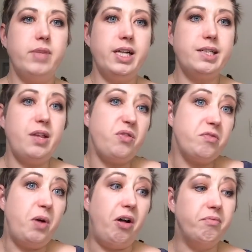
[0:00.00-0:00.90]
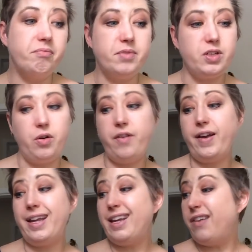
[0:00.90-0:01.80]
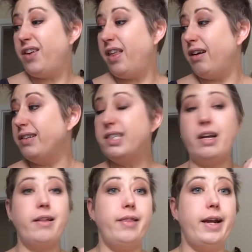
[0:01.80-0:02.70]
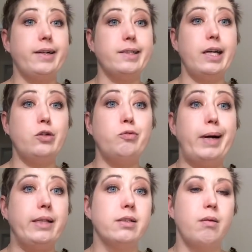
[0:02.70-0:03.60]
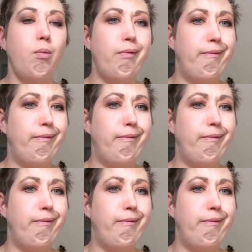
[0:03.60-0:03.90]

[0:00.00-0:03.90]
Like I said, they're small. So if I can get everything else done in the next, 2 months,